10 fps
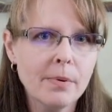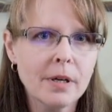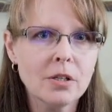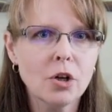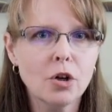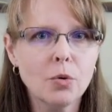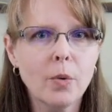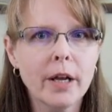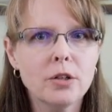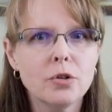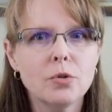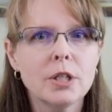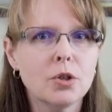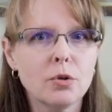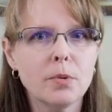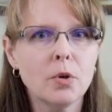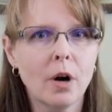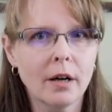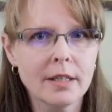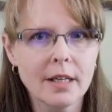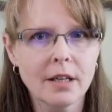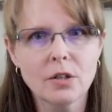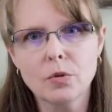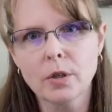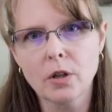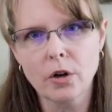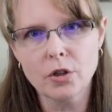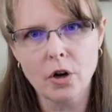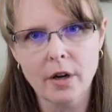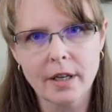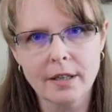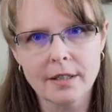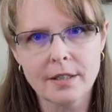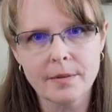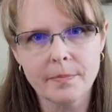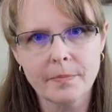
is a good way to distribute content to a large audience.